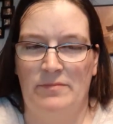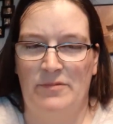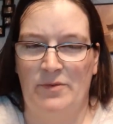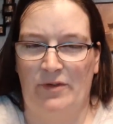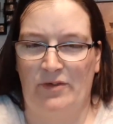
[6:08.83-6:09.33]

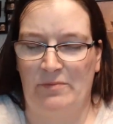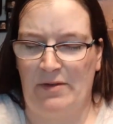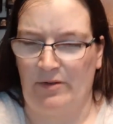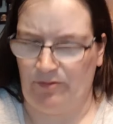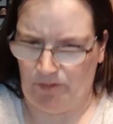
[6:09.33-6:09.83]
don't know what I
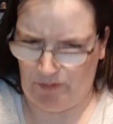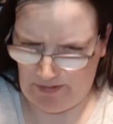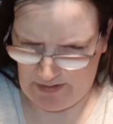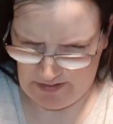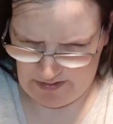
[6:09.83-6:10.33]
smelled it for.
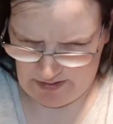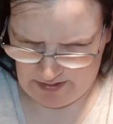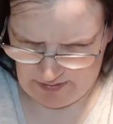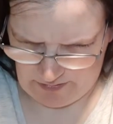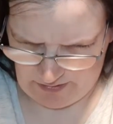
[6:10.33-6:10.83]

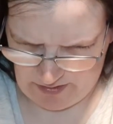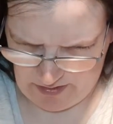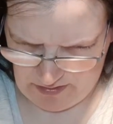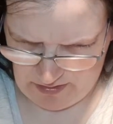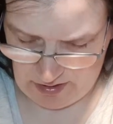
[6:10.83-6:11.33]

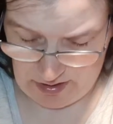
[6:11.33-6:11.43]
So,